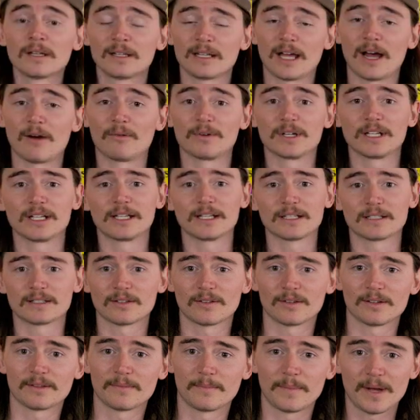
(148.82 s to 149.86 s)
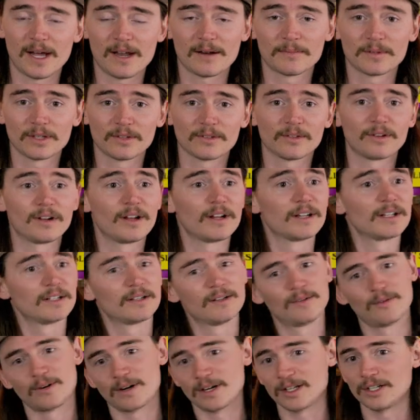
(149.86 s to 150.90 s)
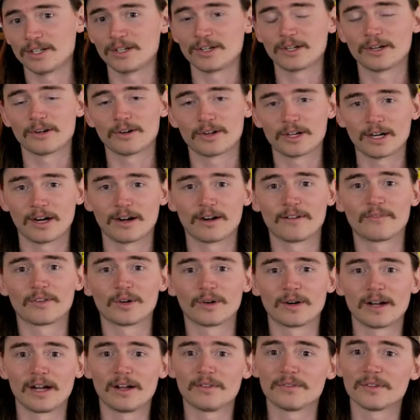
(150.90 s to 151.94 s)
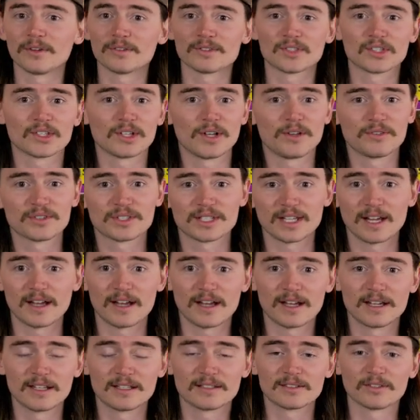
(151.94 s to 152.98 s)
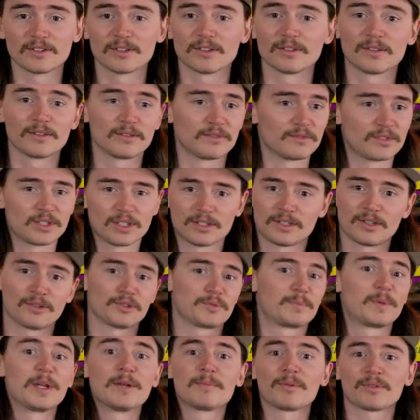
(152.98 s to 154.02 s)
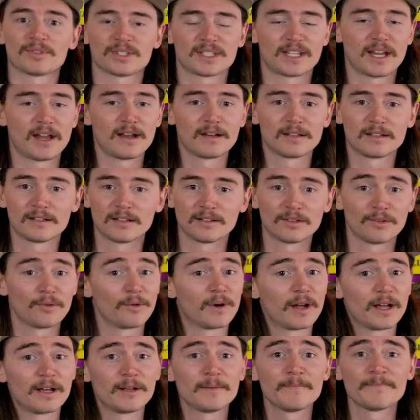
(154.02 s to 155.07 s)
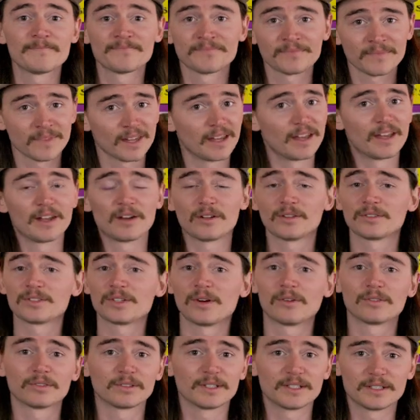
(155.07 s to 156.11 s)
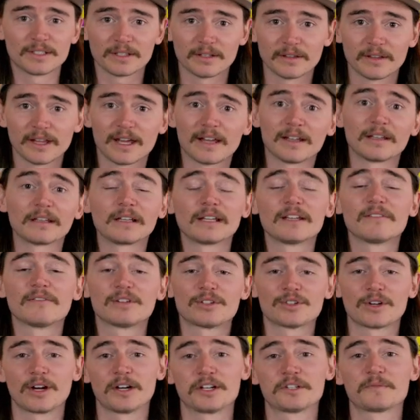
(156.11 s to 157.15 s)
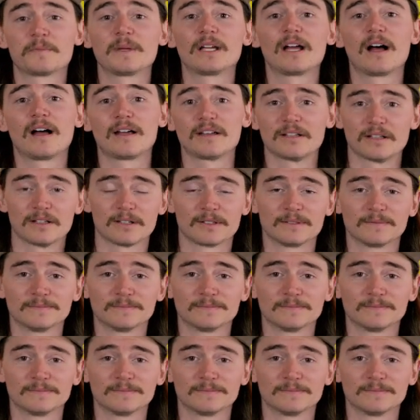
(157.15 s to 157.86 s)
Now, when you get to the bottom of the run and you want to Euro carve around those slow signs or just those people standing in the way, It'll totally do that and leave a trench behind you.